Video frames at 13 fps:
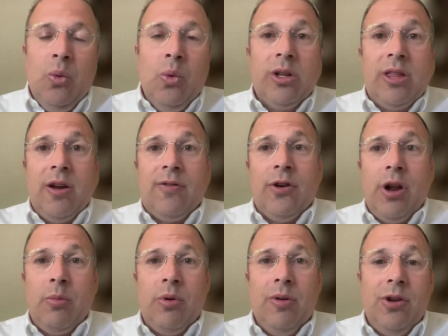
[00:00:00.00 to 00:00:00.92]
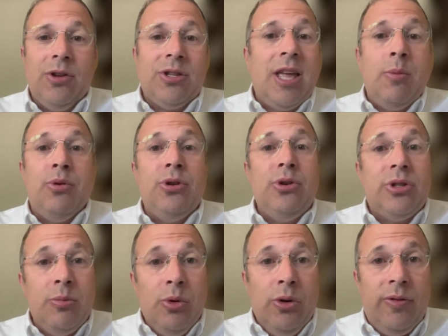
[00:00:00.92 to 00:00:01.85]
Worked there for a number of years, and they
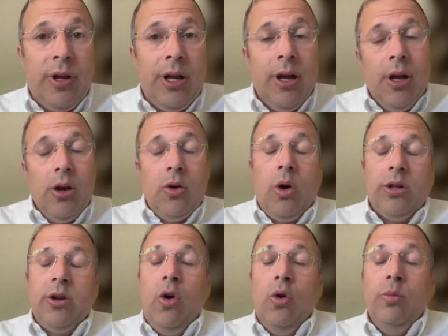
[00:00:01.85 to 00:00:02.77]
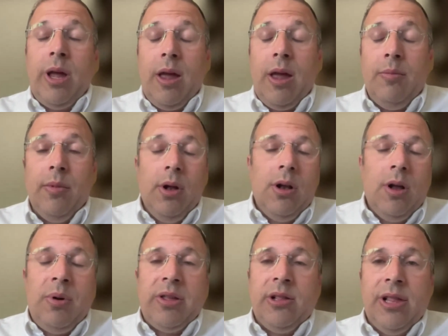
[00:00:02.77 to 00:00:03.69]
produced a movie called Home Game
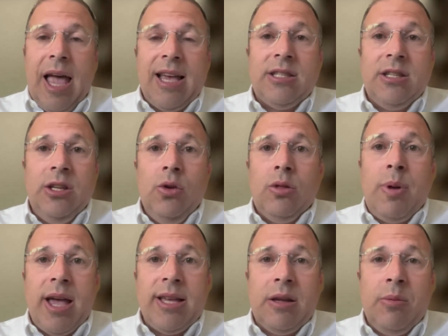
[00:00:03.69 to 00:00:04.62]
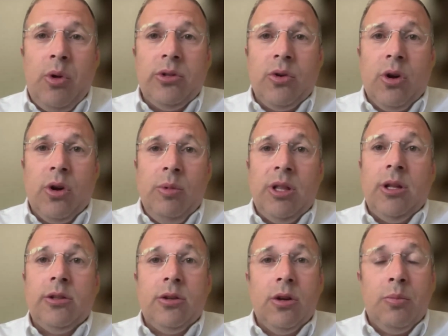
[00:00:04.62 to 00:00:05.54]
about the last youth basketball
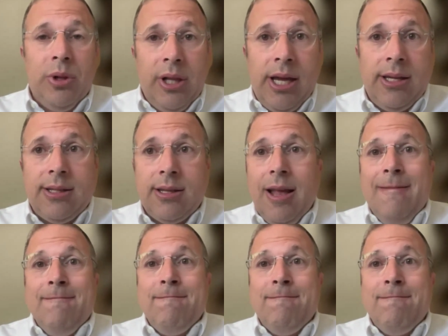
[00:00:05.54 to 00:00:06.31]
tournament that took place